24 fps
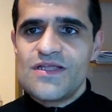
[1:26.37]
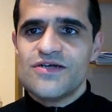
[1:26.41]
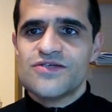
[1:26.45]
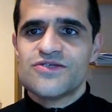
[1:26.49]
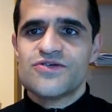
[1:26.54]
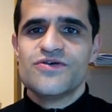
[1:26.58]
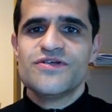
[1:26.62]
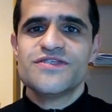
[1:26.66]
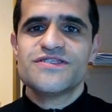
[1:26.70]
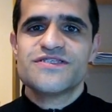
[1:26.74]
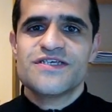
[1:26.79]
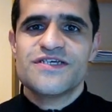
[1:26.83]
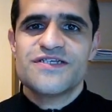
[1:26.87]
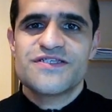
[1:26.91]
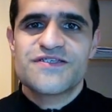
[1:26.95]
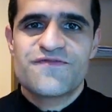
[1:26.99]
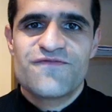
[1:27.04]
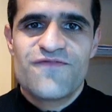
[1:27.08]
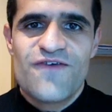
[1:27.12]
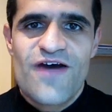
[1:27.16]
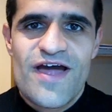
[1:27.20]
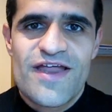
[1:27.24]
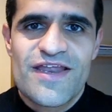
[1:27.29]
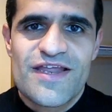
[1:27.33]
So it's
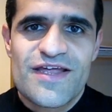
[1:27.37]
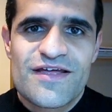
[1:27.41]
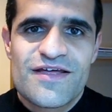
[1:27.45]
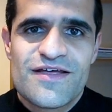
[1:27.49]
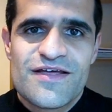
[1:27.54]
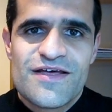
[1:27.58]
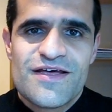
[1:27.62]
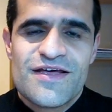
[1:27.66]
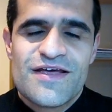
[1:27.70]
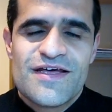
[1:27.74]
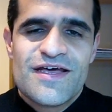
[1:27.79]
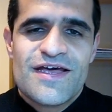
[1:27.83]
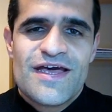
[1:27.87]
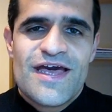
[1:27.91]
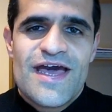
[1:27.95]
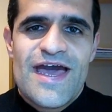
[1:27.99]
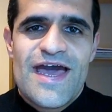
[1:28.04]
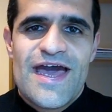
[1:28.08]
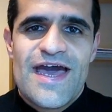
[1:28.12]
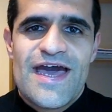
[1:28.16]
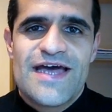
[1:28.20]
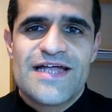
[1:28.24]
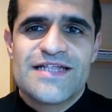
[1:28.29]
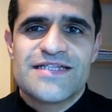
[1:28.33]
funny,
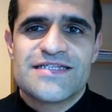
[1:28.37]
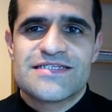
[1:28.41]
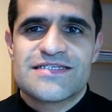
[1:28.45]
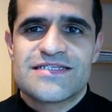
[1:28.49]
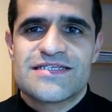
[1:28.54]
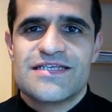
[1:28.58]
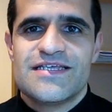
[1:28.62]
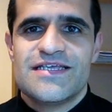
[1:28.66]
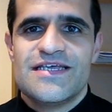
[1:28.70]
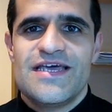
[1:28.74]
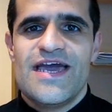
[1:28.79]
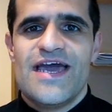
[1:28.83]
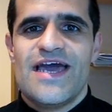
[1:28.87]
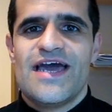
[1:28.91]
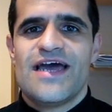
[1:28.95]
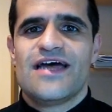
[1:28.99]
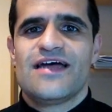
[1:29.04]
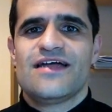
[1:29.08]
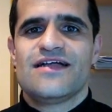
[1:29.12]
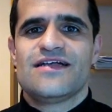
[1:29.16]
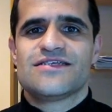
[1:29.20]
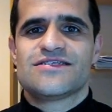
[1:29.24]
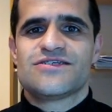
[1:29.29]
and yeah,